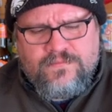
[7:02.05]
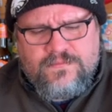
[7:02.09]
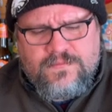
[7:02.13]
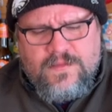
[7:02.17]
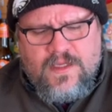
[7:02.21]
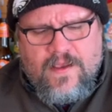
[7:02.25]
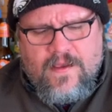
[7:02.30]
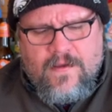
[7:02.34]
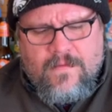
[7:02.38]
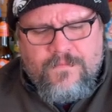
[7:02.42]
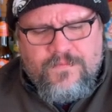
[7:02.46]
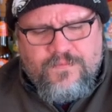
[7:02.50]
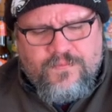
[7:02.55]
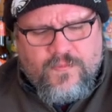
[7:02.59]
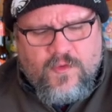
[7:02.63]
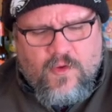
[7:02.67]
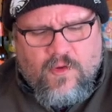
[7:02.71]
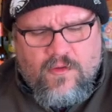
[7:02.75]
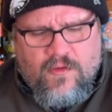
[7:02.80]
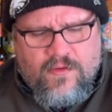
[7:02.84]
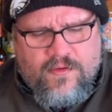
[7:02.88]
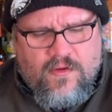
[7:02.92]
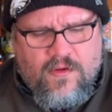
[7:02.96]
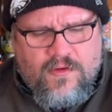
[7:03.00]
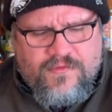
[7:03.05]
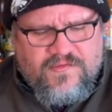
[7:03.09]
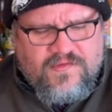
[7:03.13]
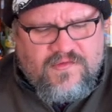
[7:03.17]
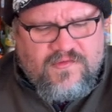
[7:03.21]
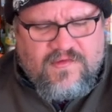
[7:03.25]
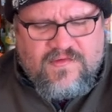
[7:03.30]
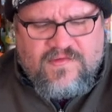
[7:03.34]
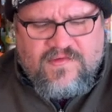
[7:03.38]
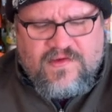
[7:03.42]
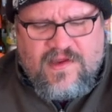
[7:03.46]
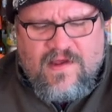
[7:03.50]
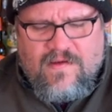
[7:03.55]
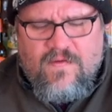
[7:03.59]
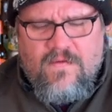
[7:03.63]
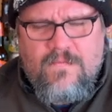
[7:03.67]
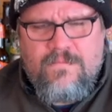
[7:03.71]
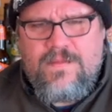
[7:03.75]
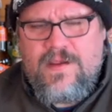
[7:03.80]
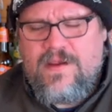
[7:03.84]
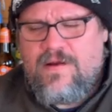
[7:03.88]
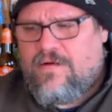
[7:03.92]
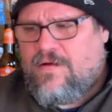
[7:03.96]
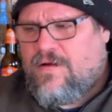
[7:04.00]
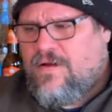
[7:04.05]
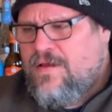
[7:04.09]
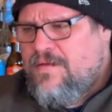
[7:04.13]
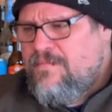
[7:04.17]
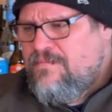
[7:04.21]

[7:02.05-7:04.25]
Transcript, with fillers: Yeah, all in all, this is a solid beer.